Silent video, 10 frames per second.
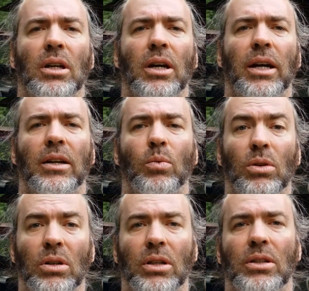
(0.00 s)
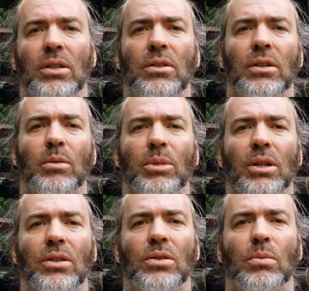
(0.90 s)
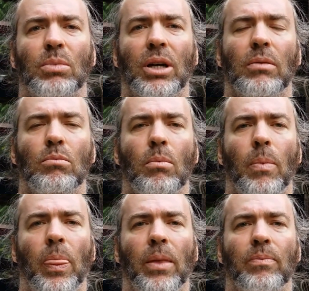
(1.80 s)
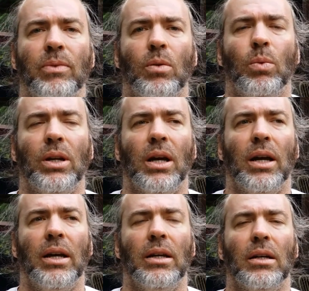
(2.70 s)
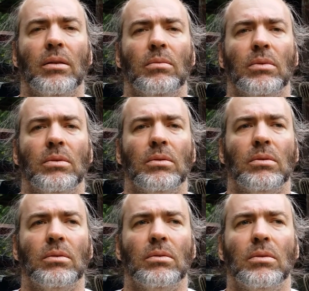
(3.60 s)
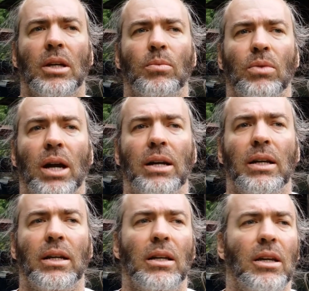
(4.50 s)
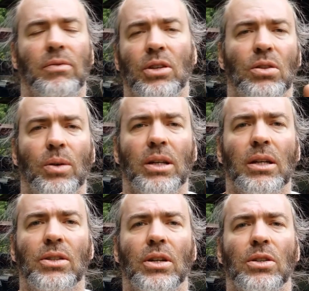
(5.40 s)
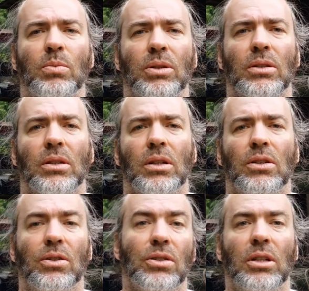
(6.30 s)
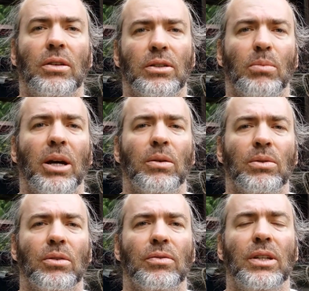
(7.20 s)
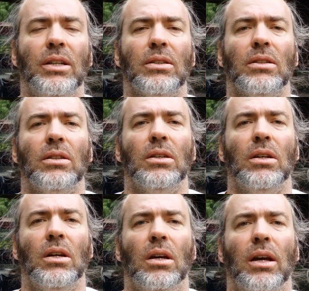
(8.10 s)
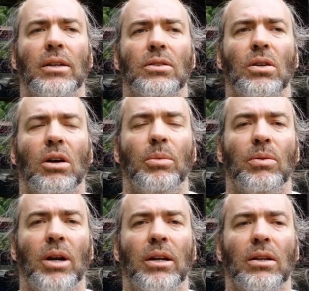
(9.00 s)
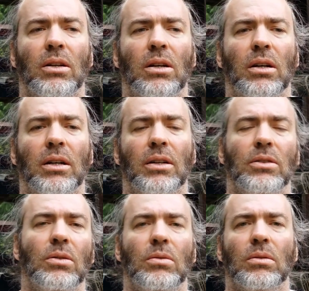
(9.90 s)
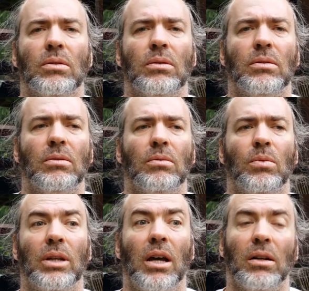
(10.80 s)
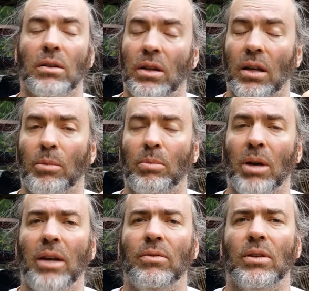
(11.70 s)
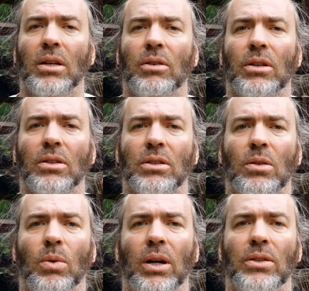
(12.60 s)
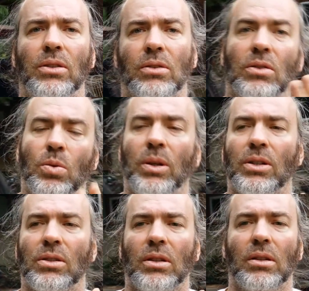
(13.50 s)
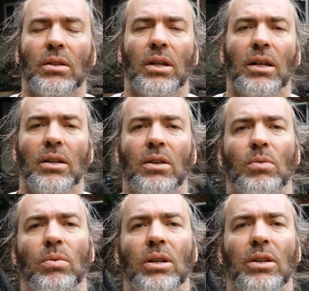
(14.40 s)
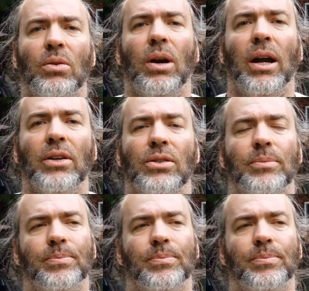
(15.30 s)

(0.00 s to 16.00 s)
and it will continue to diminish. But when I am riding, and if you do any adjustment, you're steering the bike with your feet. And so I'll be riding along, and you got to be mindful of it, because otherwise you twist and you could really crash.